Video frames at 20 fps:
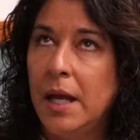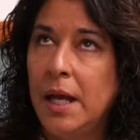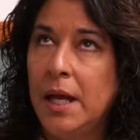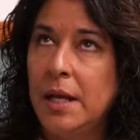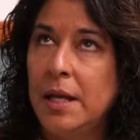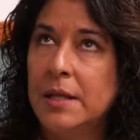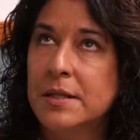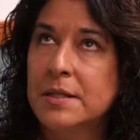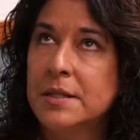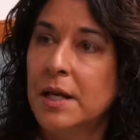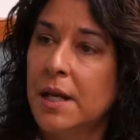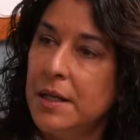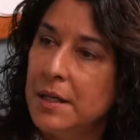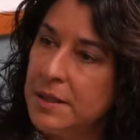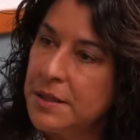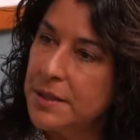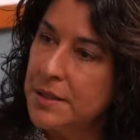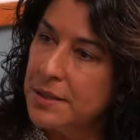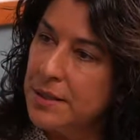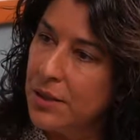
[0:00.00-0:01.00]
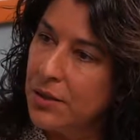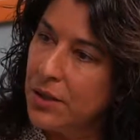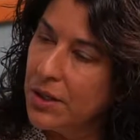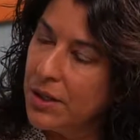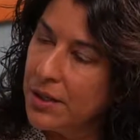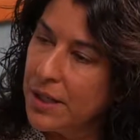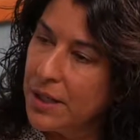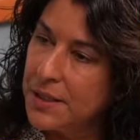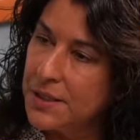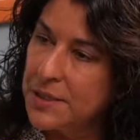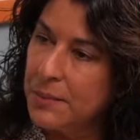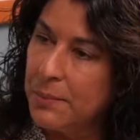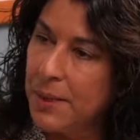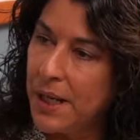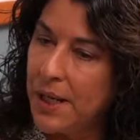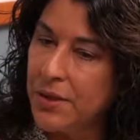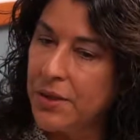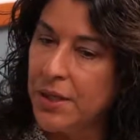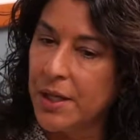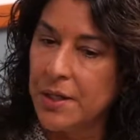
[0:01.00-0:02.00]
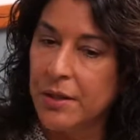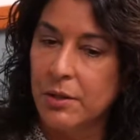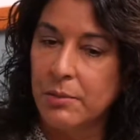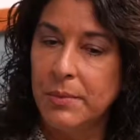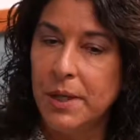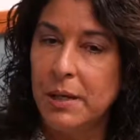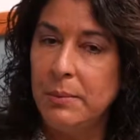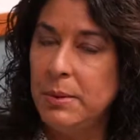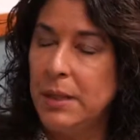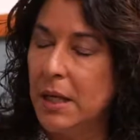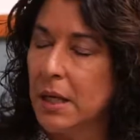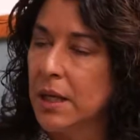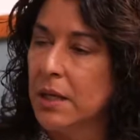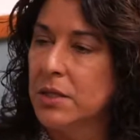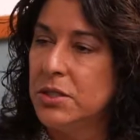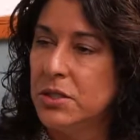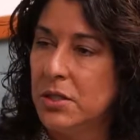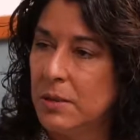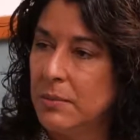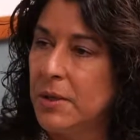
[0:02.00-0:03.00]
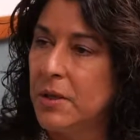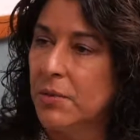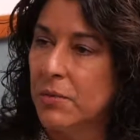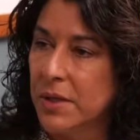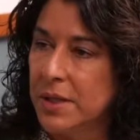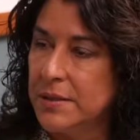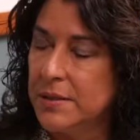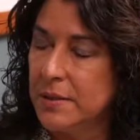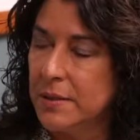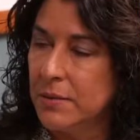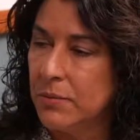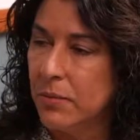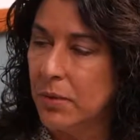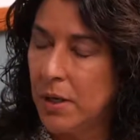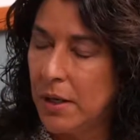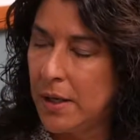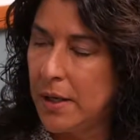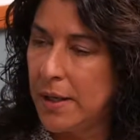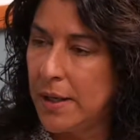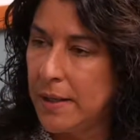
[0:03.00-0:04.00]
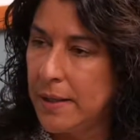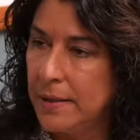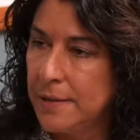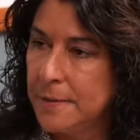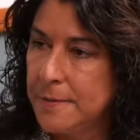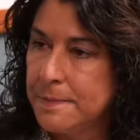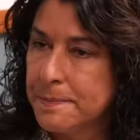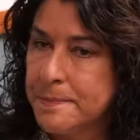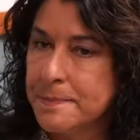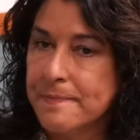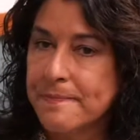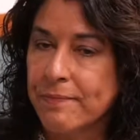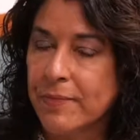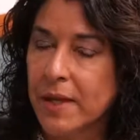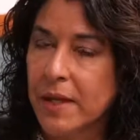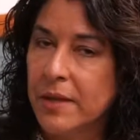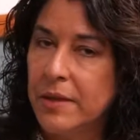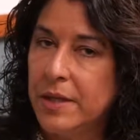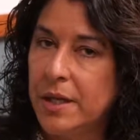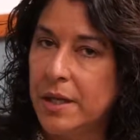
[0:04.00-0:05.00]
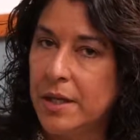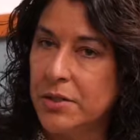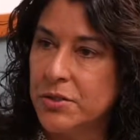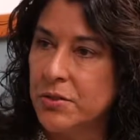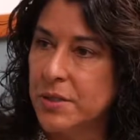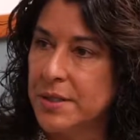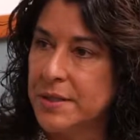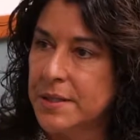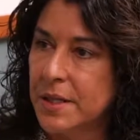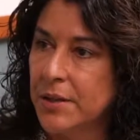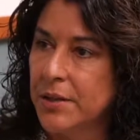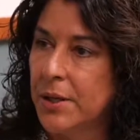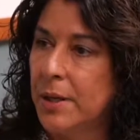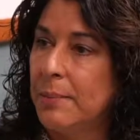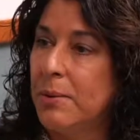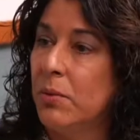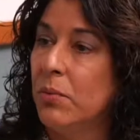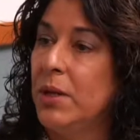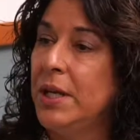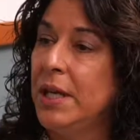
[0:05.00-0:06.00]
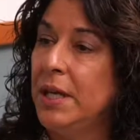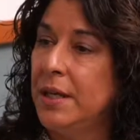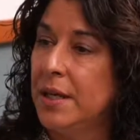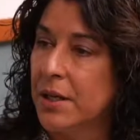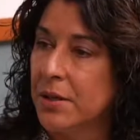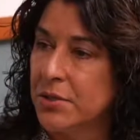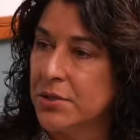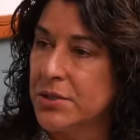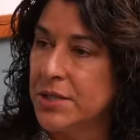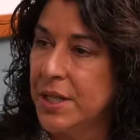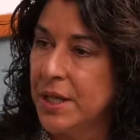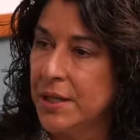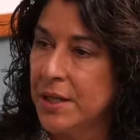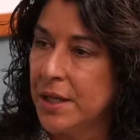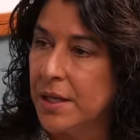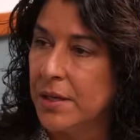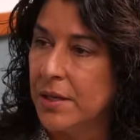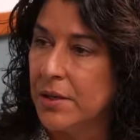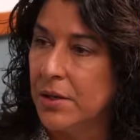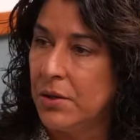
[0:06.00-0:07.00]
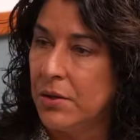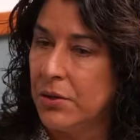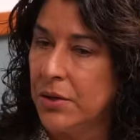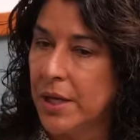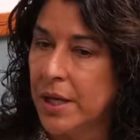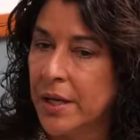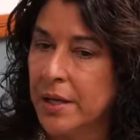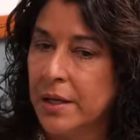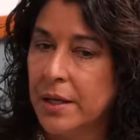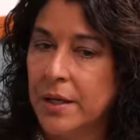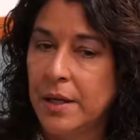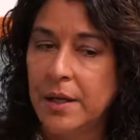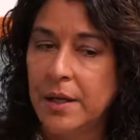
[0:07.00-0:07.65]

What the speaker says: And it's not necessarily that it's a bad thing. There may be a legitimate reason why the entry is held up, and we need to understand that and know that.